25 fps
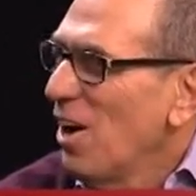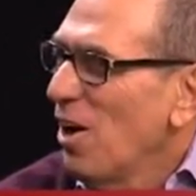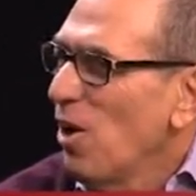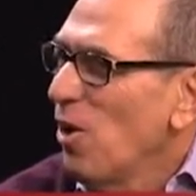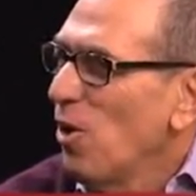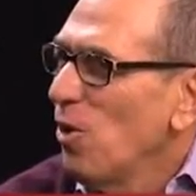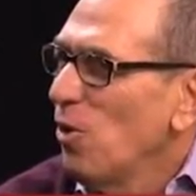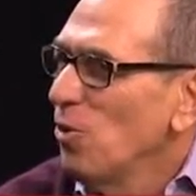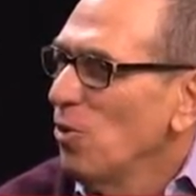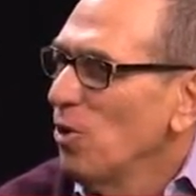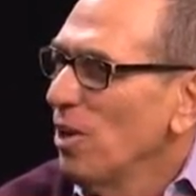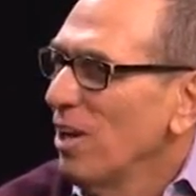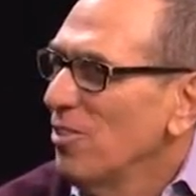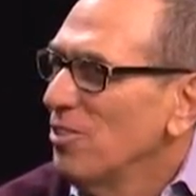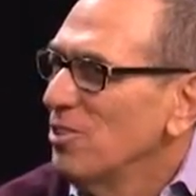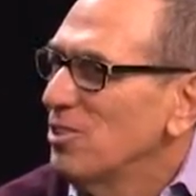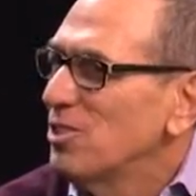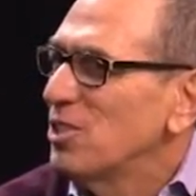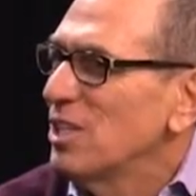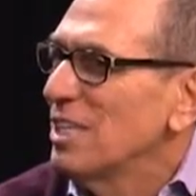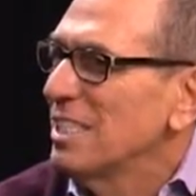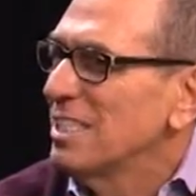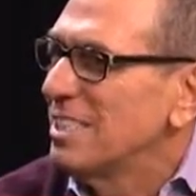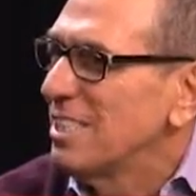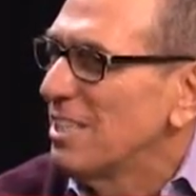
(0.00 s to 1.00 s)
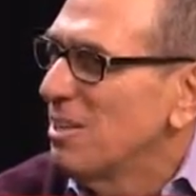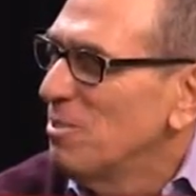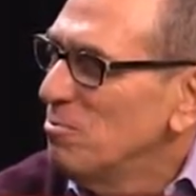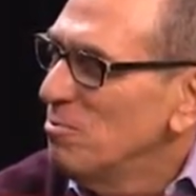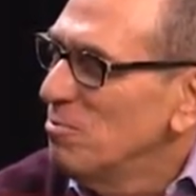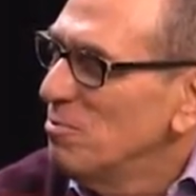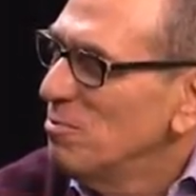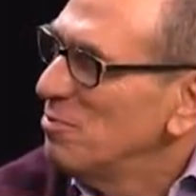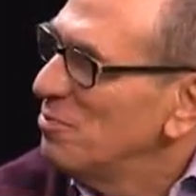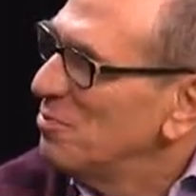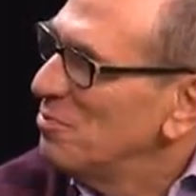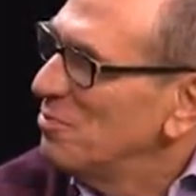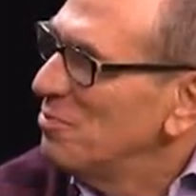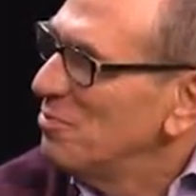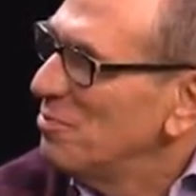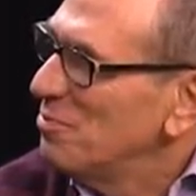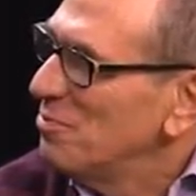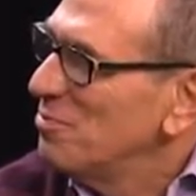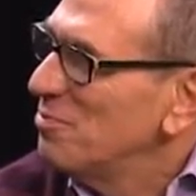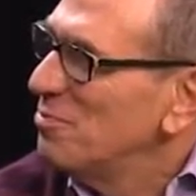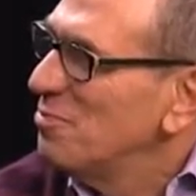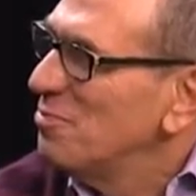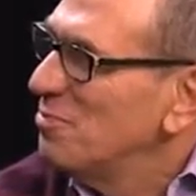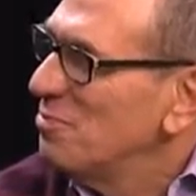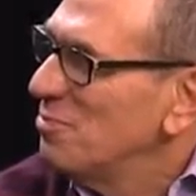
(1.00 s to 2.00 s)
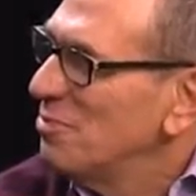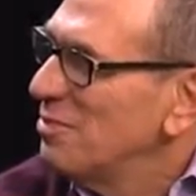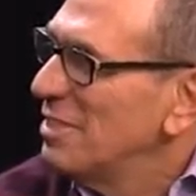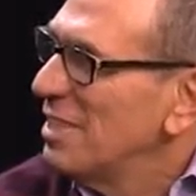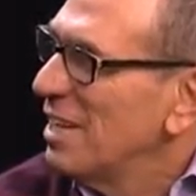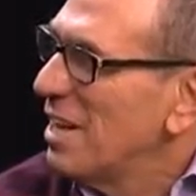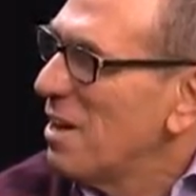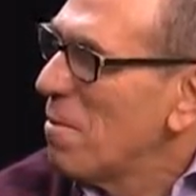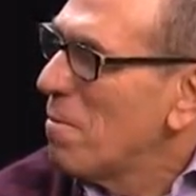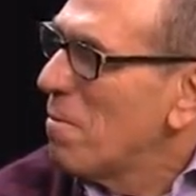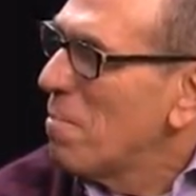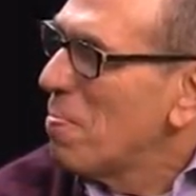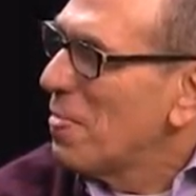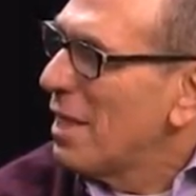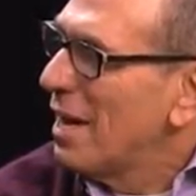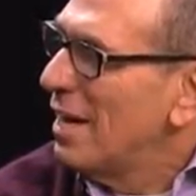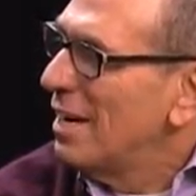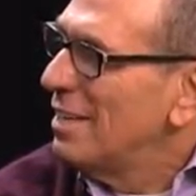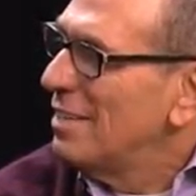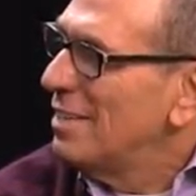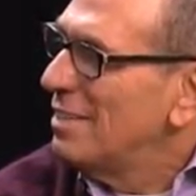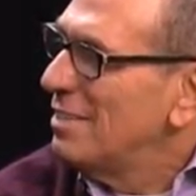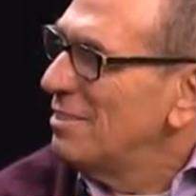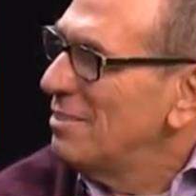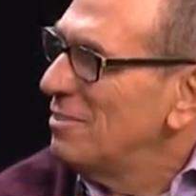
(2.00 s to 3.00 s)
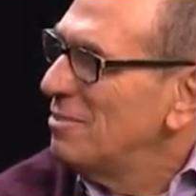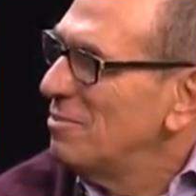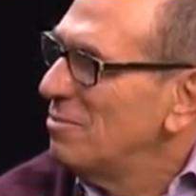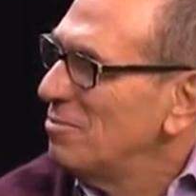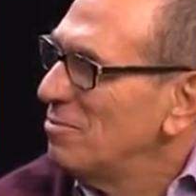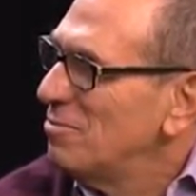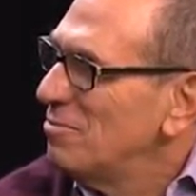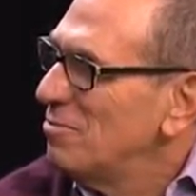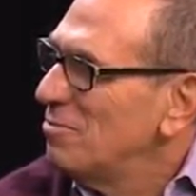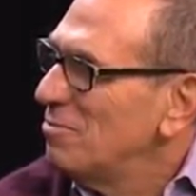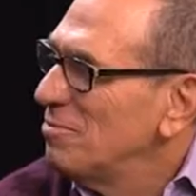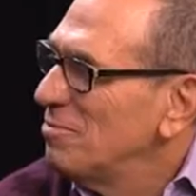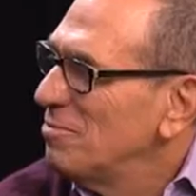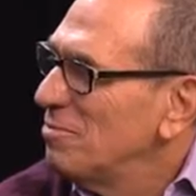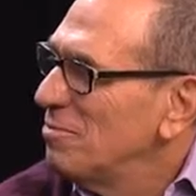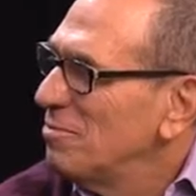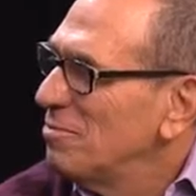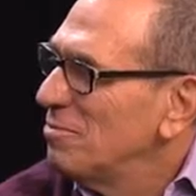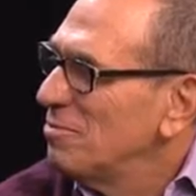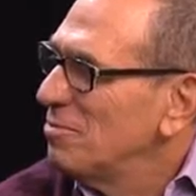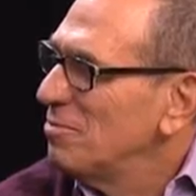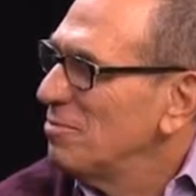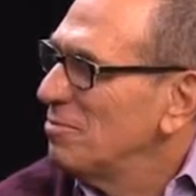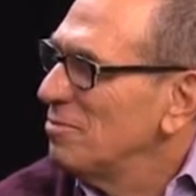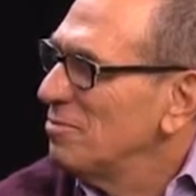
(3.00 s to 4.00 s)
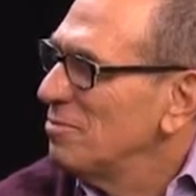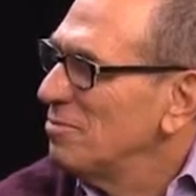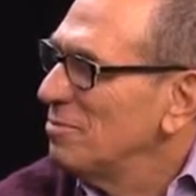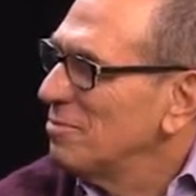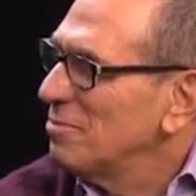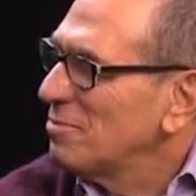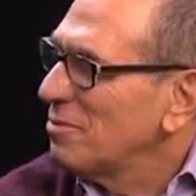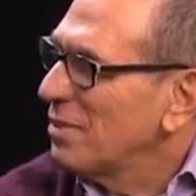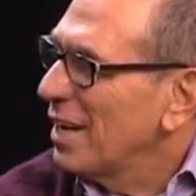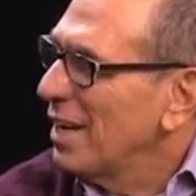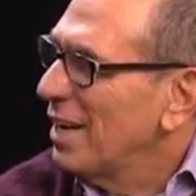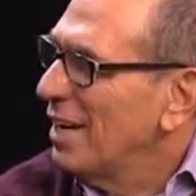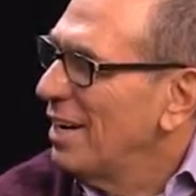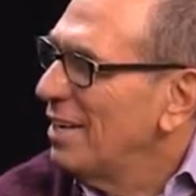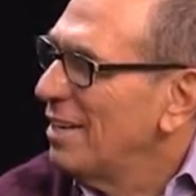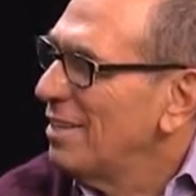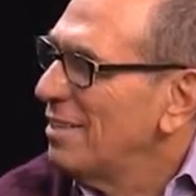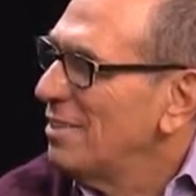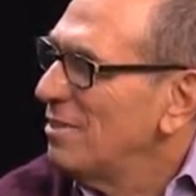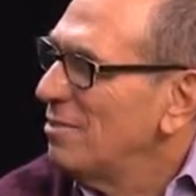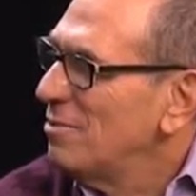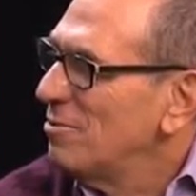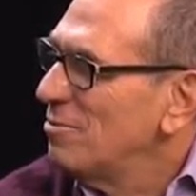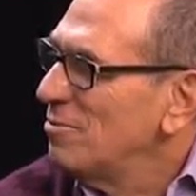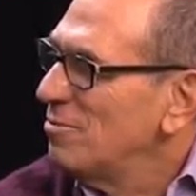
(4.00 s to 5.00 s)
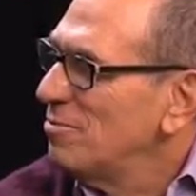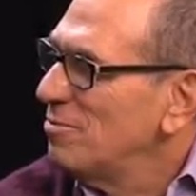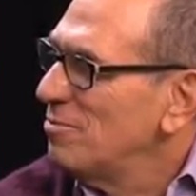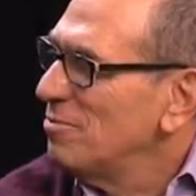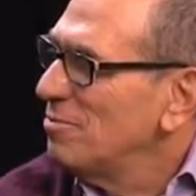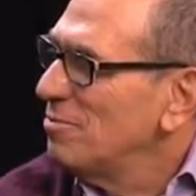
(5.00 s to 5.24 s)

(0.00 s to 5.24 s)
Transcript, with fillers: a whole other system? I'll tell you what I am proposing. I mean, and again, I come at this from a